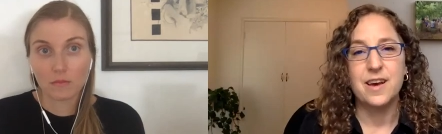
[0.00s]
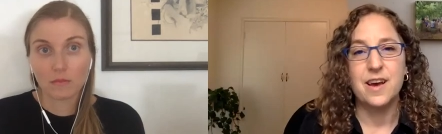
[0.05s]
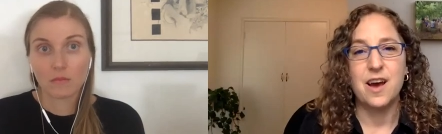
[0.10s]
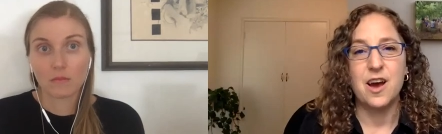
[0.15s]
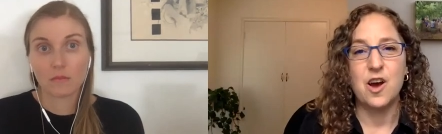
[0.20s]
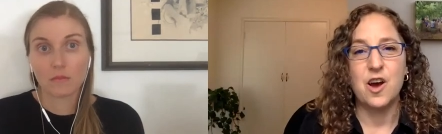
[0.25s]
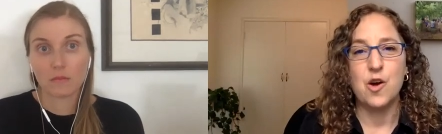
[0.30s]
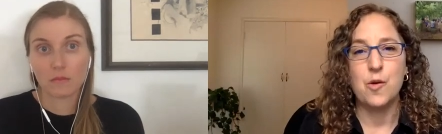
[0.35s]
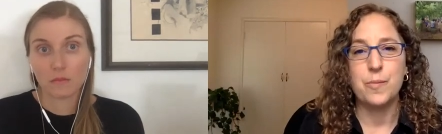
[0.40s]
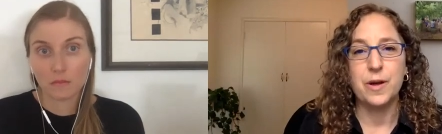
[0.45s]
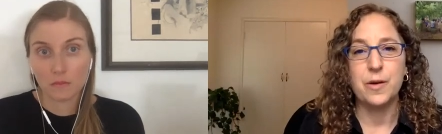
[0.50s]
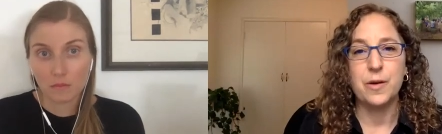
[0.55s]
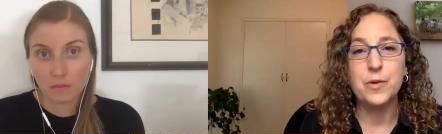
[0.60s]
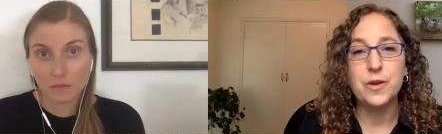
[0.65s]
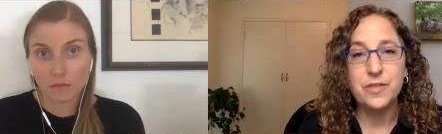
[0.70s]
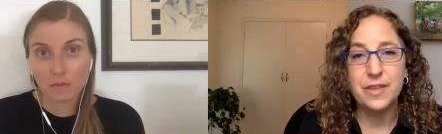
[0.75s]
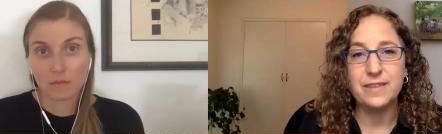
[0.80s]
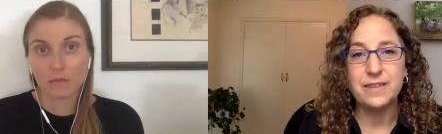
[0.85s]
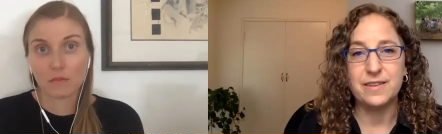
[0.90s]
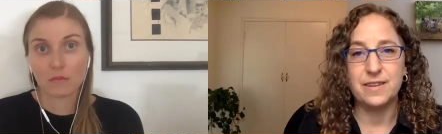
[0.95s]
Speaker 1: Um, but
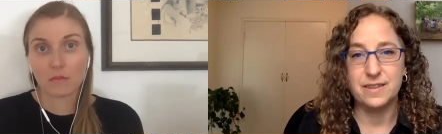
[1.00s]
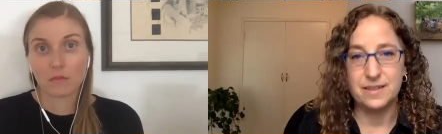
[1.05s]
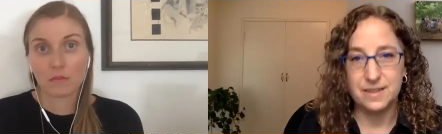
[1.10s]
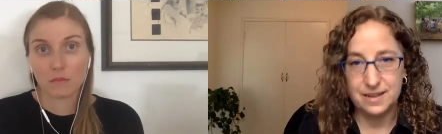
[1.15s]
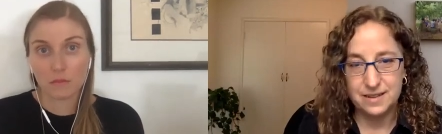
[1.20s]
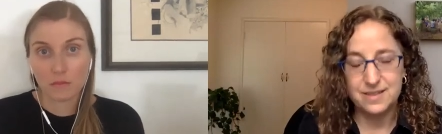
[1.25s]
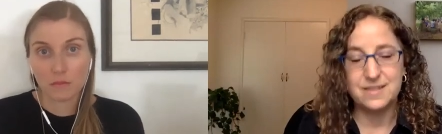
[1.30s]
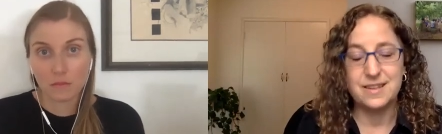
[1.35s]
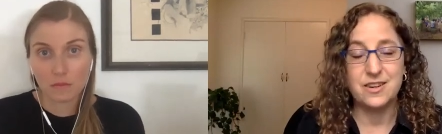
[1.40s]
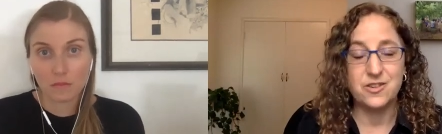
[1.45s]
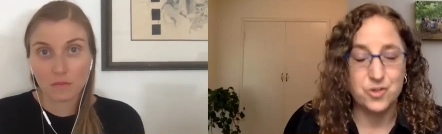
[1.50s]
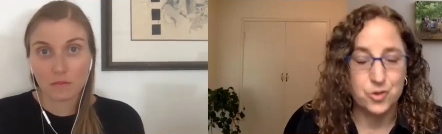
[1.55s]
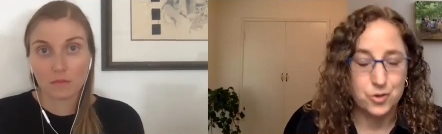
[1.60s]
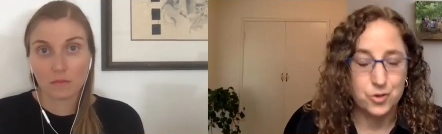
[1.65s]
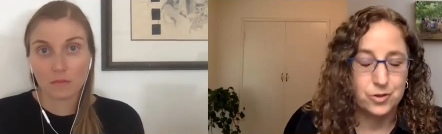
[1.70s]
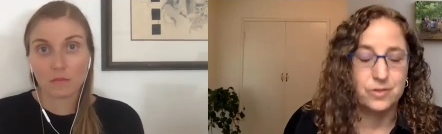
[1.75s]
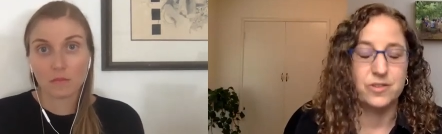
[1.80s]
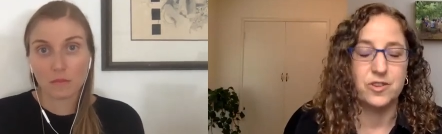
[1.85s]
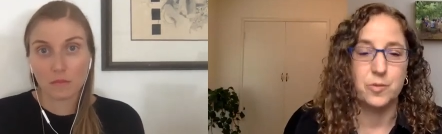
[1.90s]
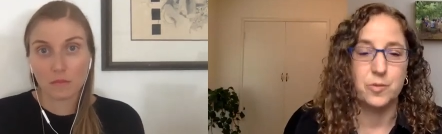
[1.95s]
we think that it's
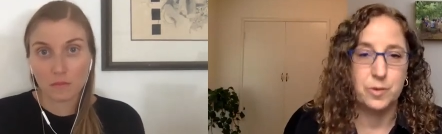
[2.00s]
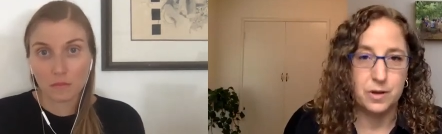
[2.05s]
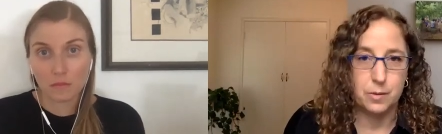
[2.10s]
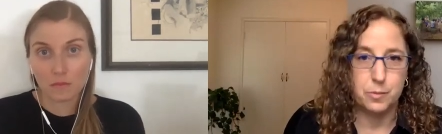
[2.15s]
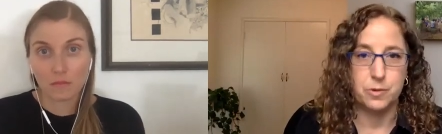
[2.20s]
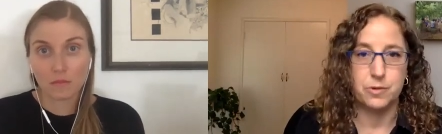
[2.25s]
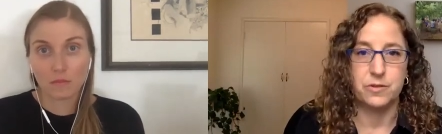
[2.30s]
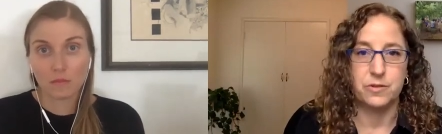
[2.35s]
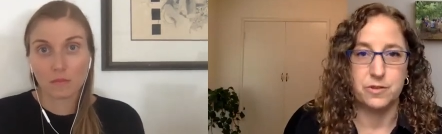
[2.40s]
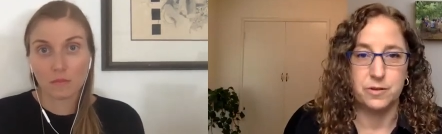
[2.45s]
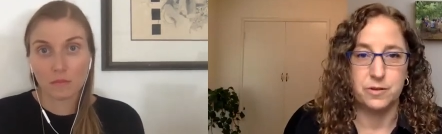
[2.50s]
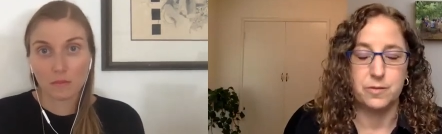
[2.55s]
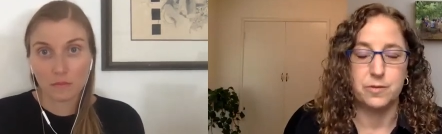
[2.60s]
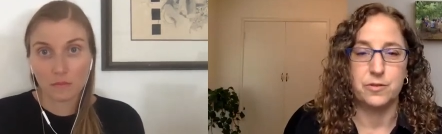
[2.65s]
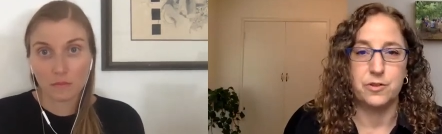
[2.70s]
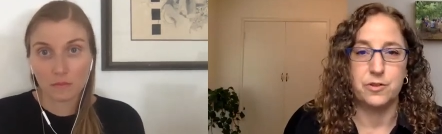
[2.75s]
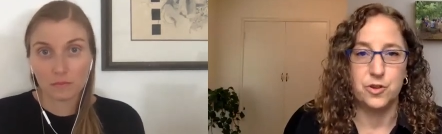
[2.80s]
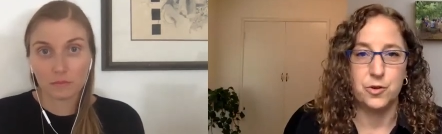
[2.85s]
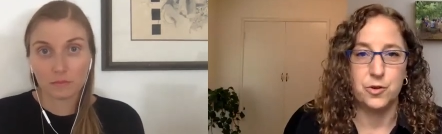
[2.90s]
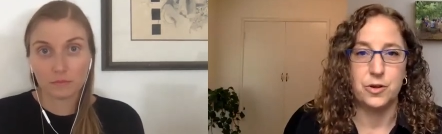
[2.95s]
central to be able to,
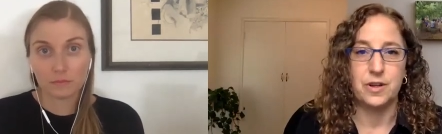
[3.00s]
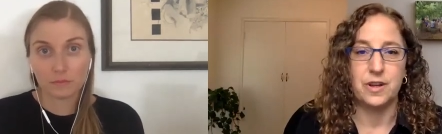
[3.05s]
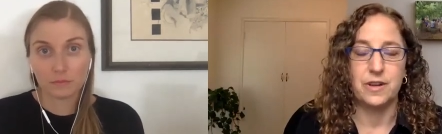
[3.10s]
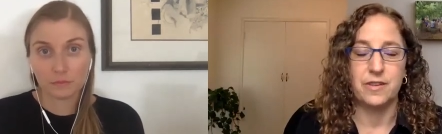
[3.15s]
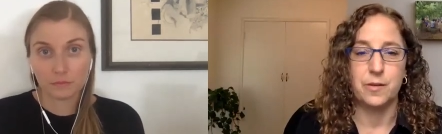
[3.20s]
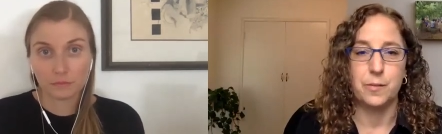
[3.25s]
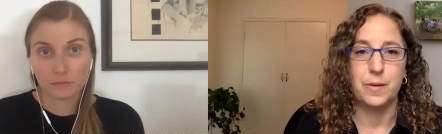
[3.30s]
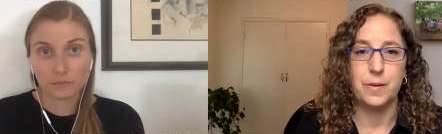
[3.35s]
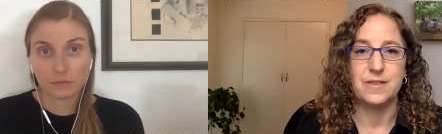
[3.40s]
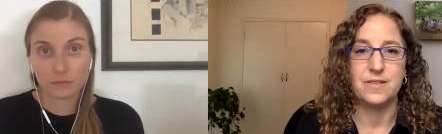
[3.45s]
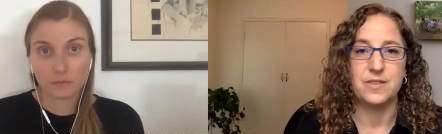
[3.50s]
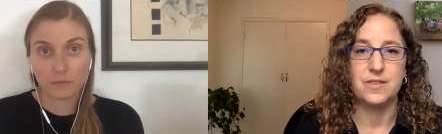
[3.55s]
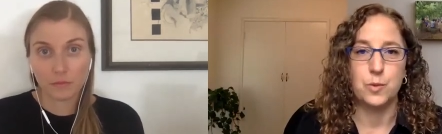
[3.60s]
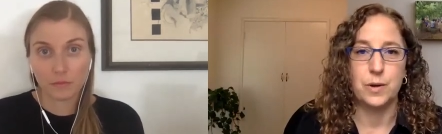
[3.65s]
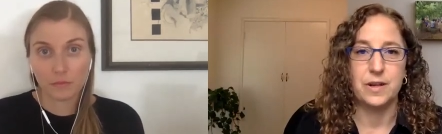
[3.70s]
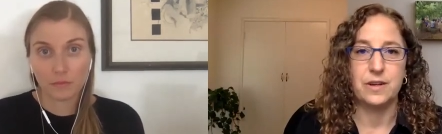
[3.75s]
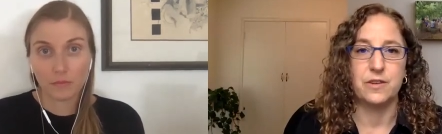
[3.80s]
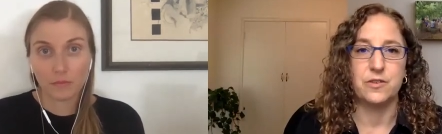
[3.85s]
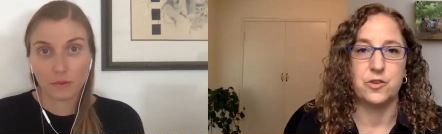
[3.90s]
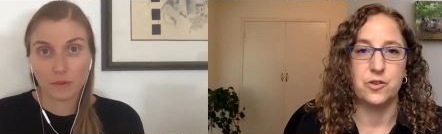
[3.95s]
to do it. And the best
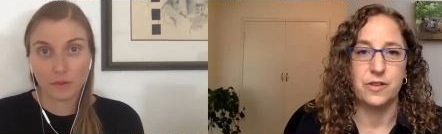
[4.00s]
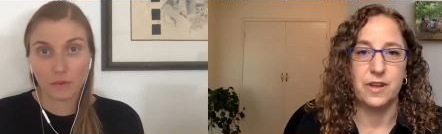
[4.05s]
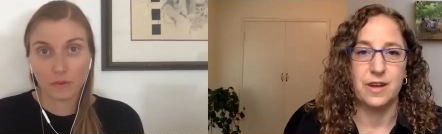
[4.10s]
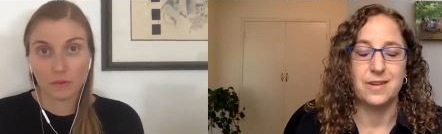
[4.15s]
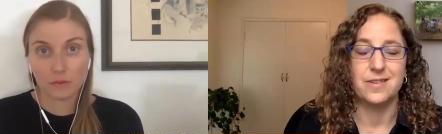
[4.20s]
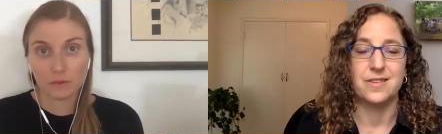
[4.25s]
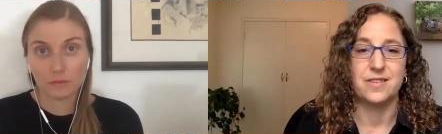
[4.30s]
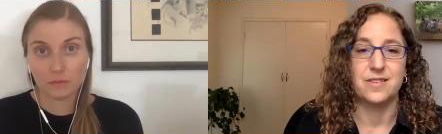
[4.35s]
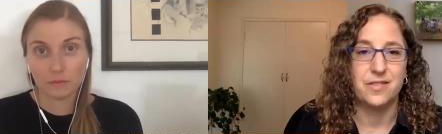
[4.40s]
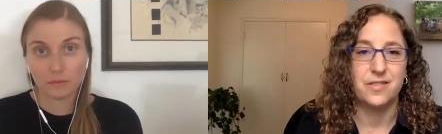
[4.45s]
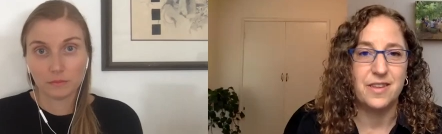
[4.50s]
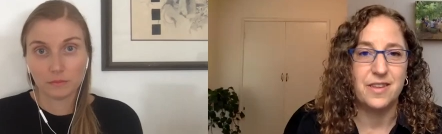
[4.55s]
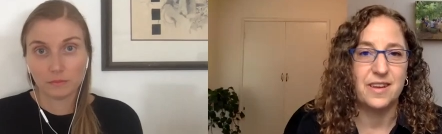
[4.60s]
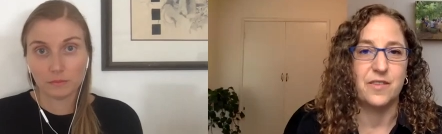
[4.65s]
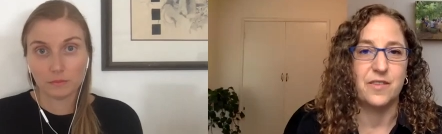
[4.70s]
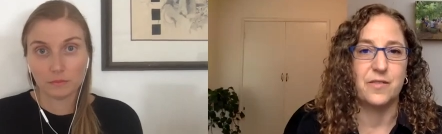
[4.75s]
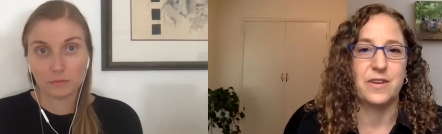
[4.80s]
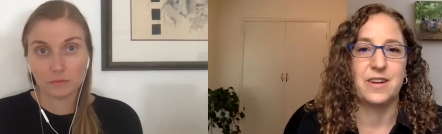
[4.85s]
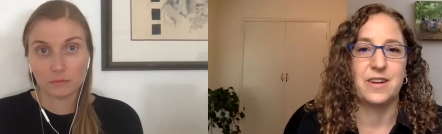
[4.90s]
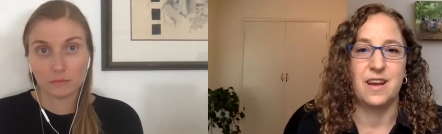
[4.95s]
way to do that is to
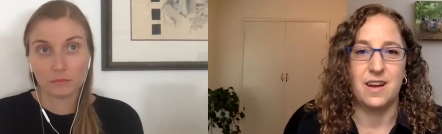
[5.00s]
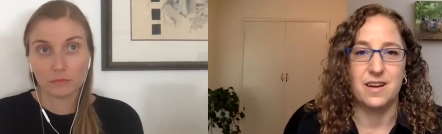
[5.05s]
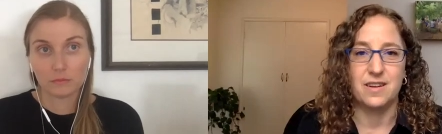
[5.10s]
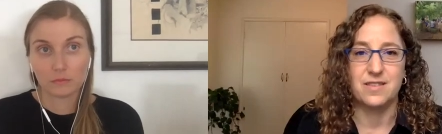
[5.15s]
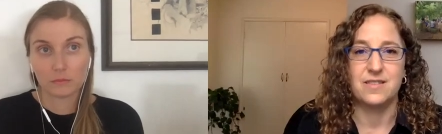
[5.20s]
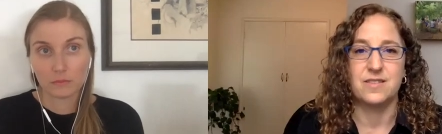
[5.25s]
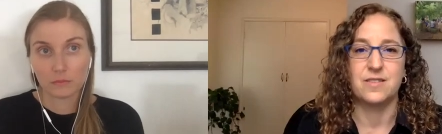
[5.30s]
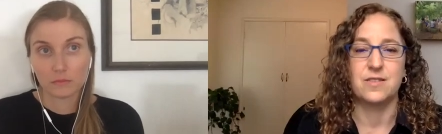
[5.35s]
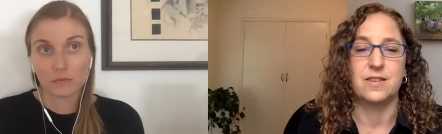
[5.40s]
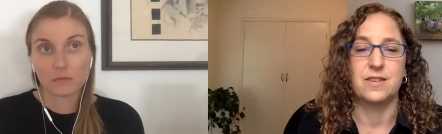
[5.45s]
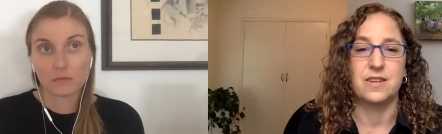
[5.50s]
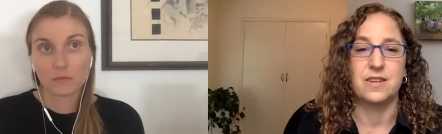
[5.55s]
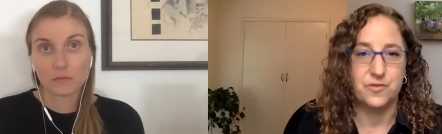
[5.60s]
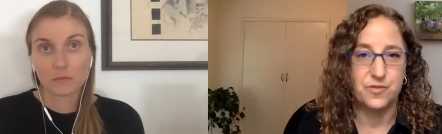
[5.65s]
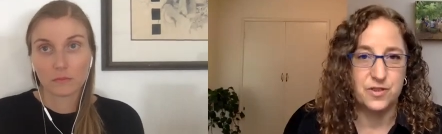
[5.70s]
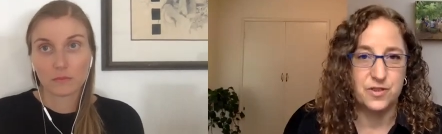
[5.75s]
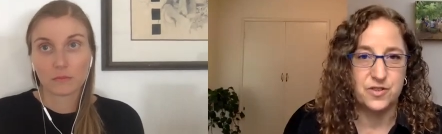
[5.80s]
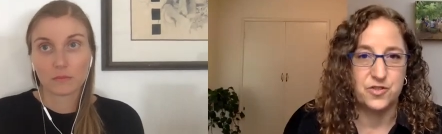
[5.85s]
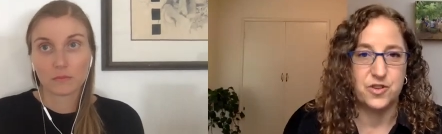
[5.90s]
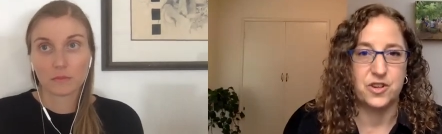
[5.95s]
think of it as
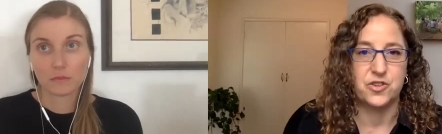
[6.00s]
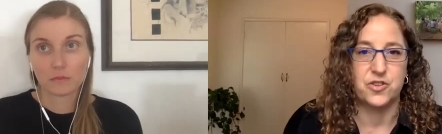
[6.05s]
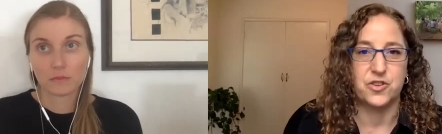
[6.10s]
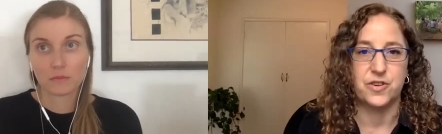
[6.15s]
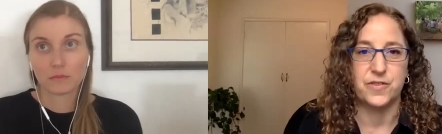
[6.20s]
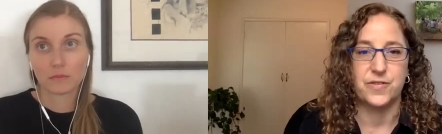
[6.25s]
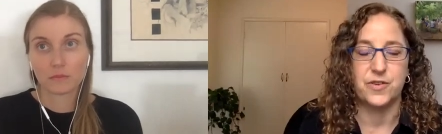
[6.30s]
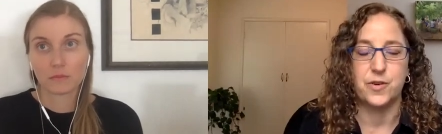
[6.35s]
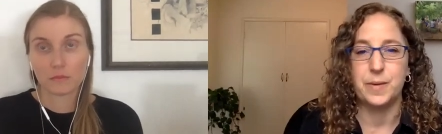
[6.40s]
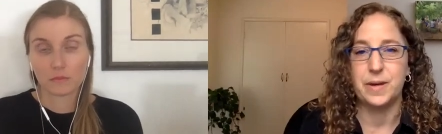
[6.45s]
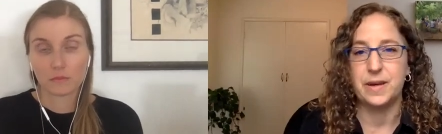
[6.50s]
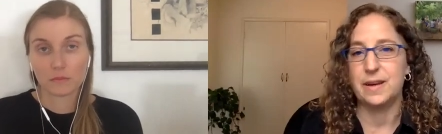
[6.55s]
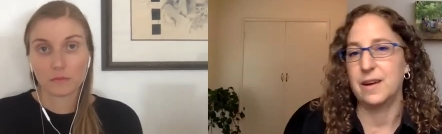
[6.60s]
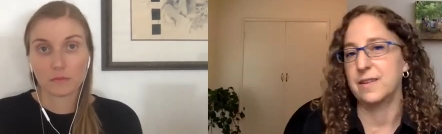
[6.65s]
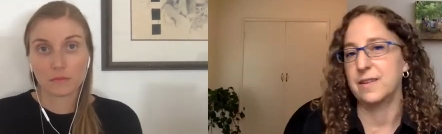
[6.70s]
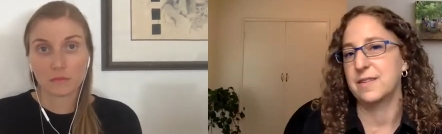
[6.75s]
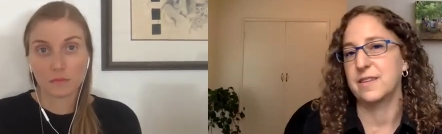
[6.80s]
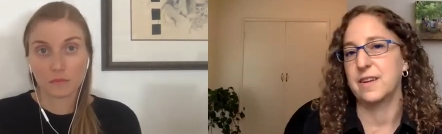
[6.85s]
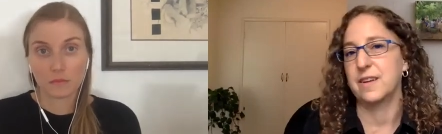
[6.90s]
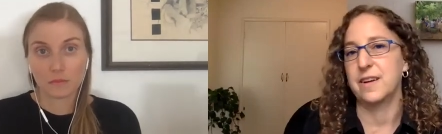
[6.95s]
infrastructure for being
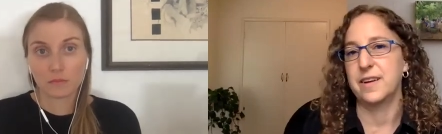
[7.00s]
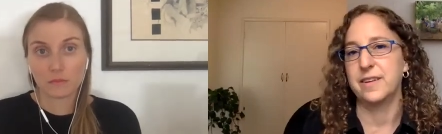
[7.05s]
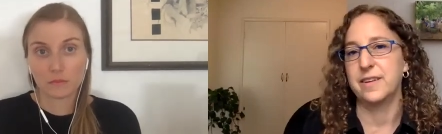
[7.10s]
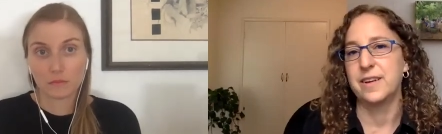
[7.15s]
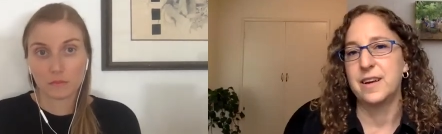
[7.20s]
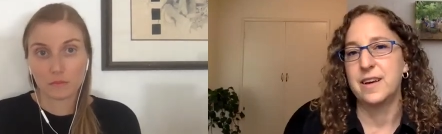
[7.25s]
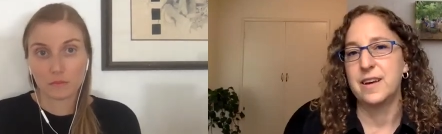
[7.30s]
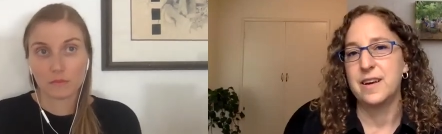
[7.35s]
outside.